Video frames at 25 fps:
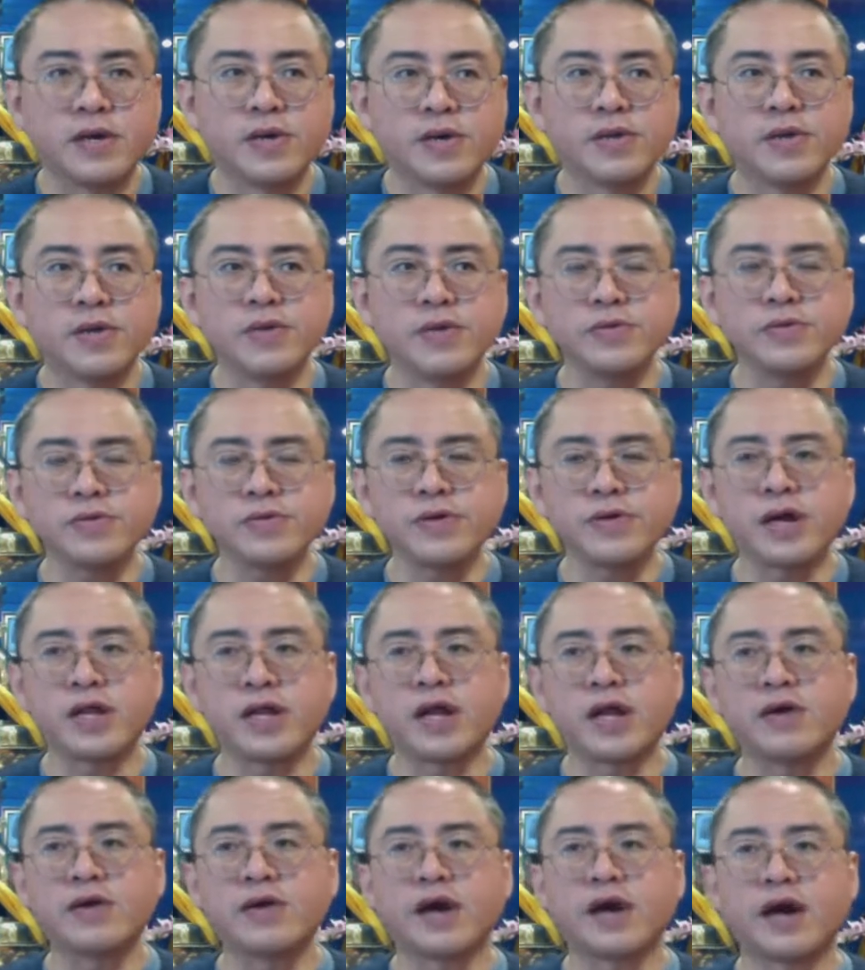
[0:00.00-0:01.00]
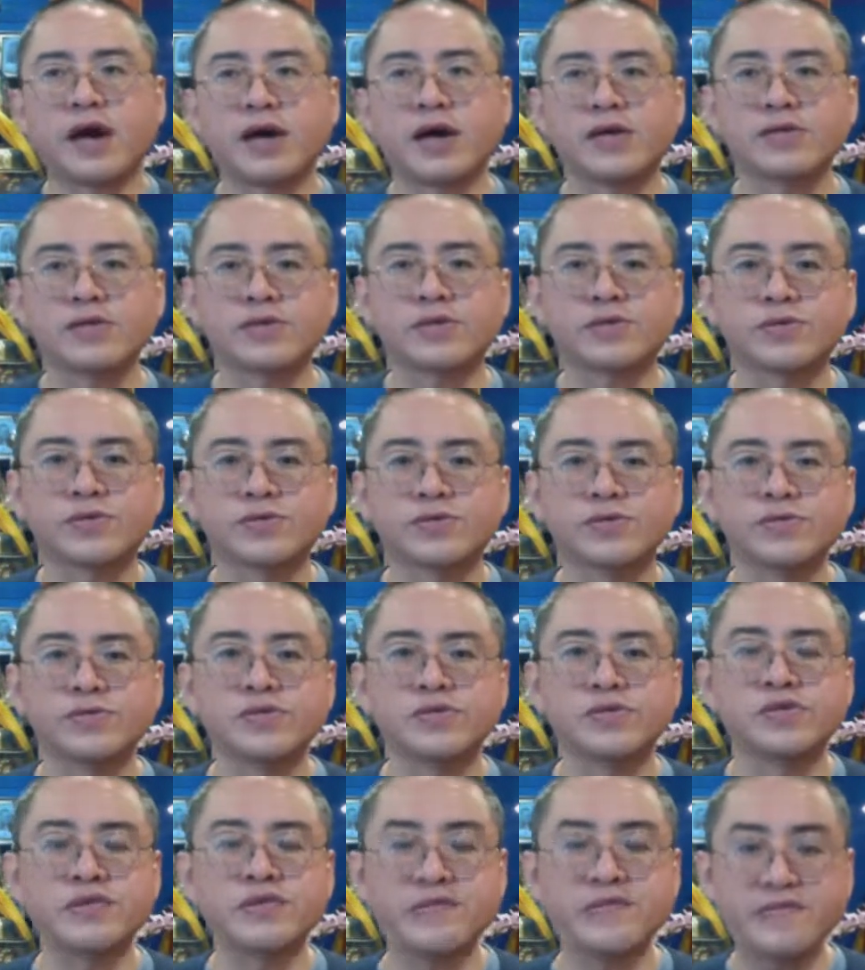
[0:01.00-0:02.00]
they also allow us to
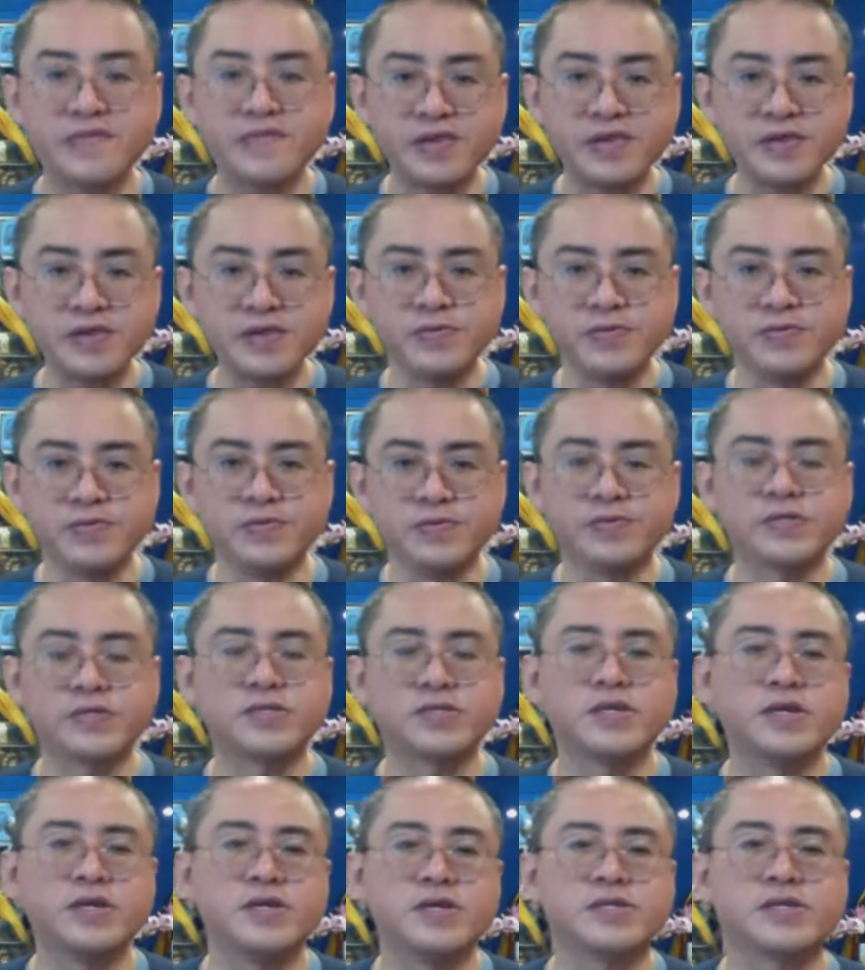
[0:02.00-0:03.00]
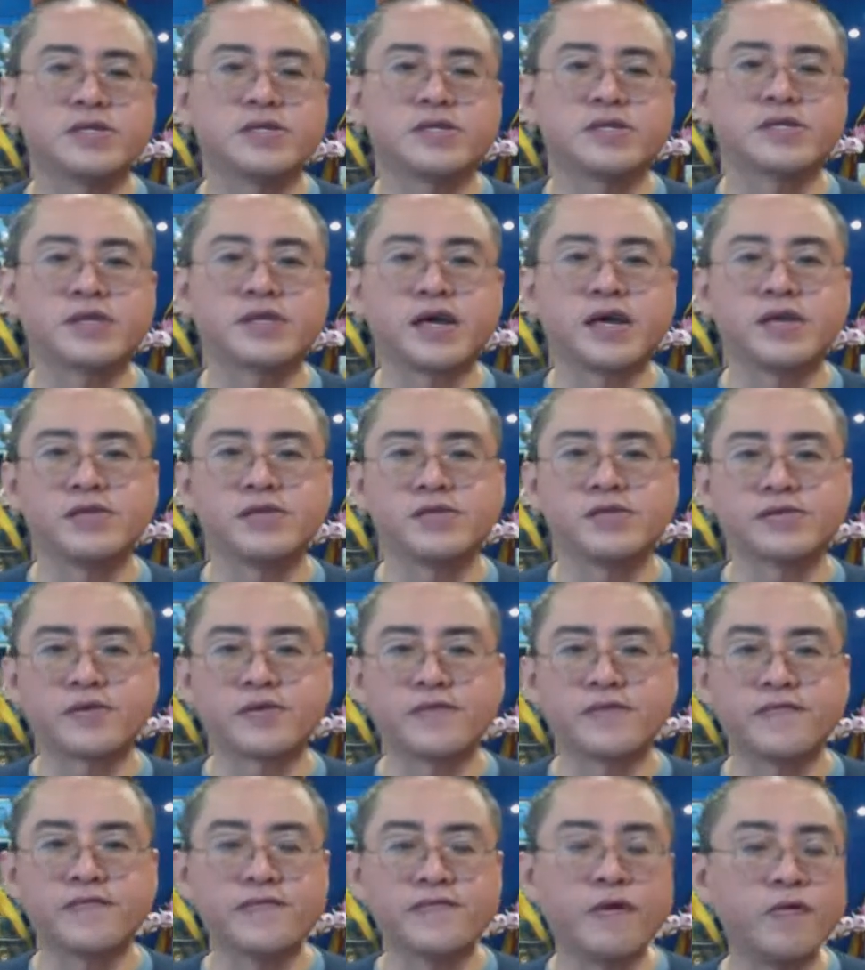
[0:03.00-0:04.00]
diffuse the sense
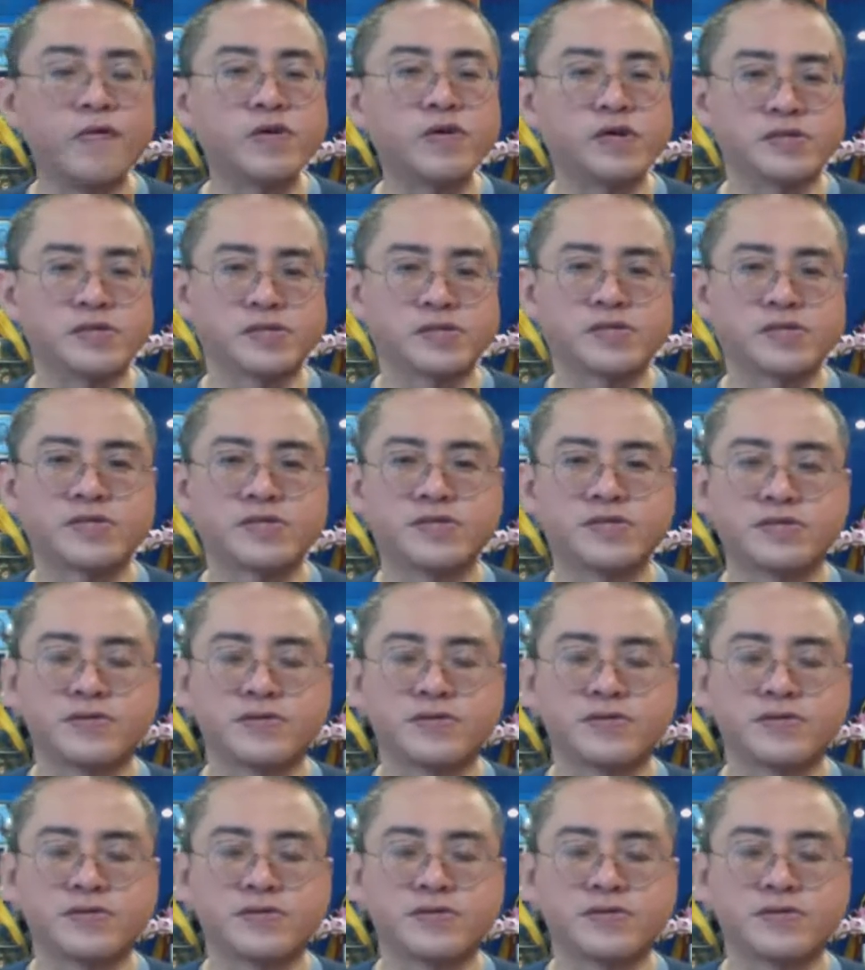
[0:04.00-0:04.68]
of focus.